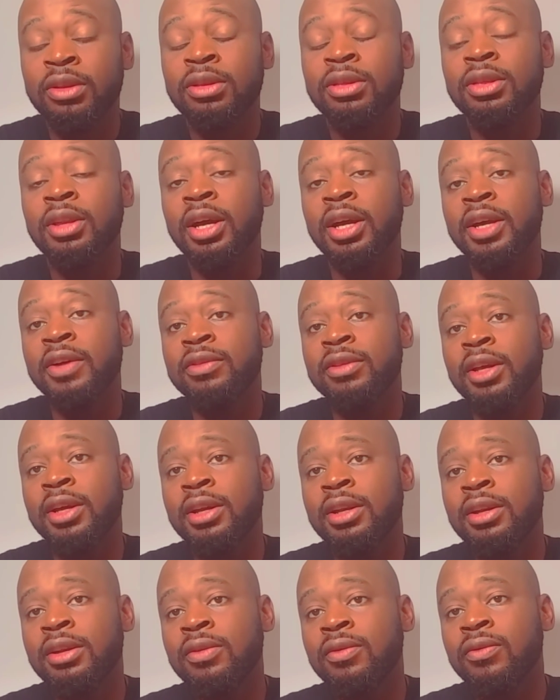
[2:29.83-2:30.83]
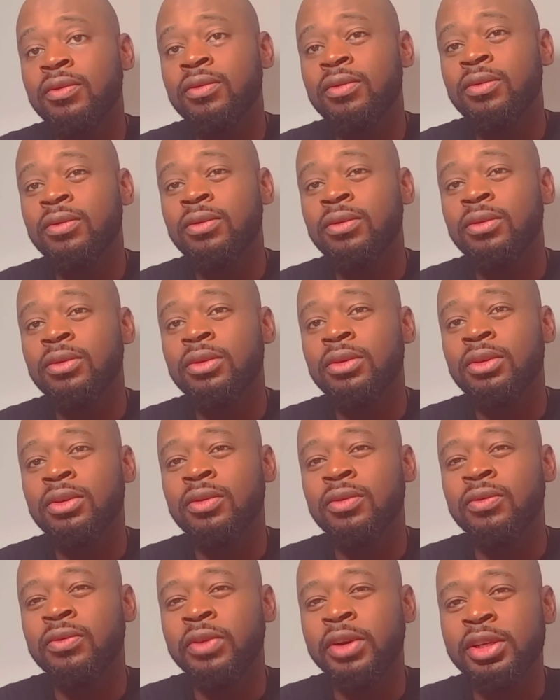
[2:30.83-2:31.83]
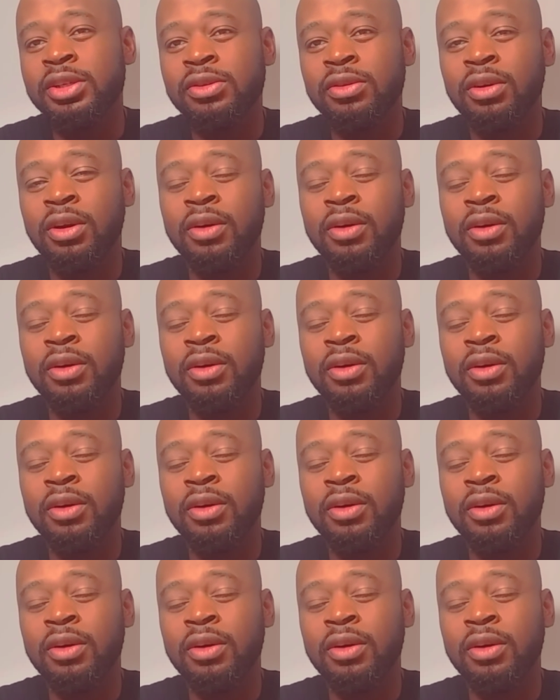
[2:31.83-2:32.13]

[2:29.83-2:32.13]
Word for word: Now, if they venture